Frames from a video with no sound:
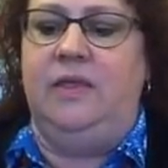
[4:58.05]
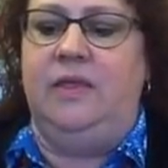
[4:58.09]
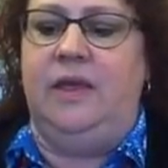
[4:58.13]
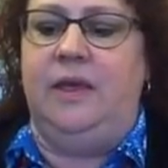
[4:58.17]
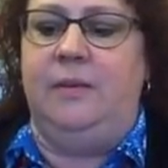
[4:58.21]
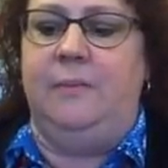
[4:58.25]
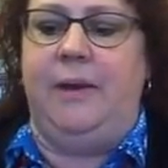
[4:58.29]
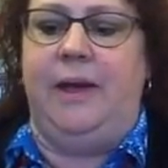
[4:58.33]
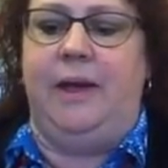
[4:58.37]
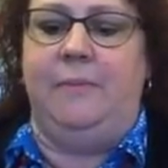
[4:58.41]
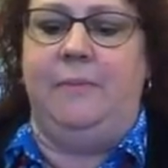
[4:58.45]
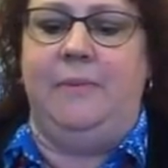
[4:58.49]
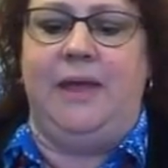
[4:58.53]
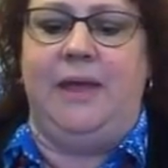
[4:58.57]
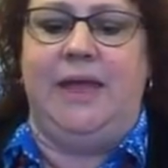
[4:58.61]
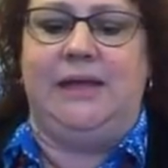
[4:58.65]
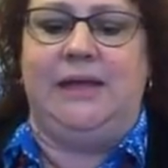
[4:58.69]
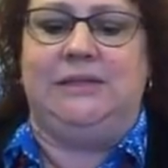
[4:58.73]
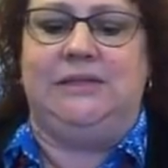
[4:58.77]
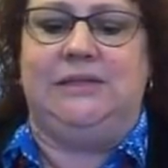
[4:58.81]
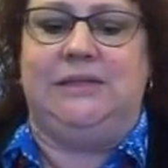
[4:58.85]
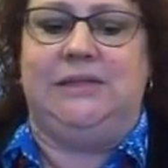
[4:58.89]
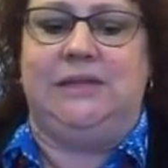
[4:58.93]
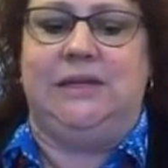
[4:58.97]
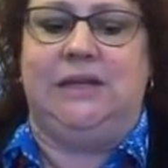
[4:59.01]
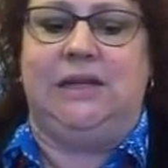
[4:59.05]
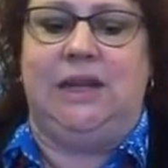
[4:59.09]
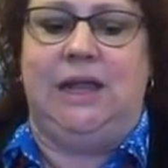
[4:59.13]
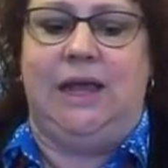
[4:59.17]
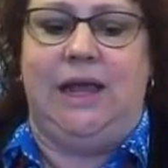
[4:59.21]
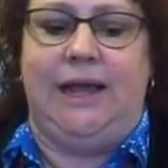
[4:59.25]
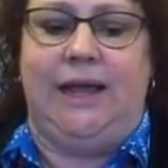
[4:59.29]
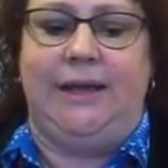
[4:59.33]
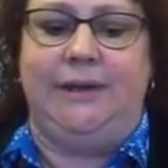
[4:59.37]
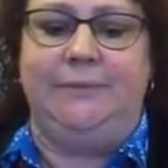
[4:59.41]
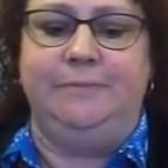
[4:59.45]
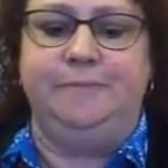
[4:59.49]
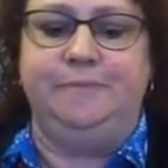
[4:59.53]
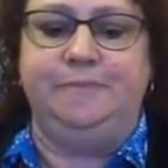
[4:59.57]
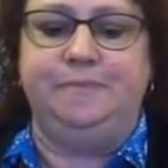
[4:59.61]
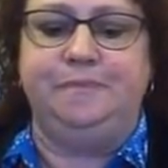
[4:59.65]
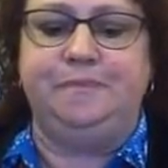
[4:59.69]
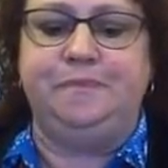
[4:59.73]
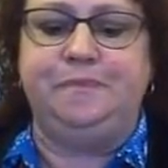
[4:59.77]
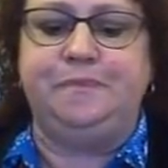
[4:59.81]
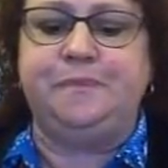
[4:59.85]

The empire began to decline.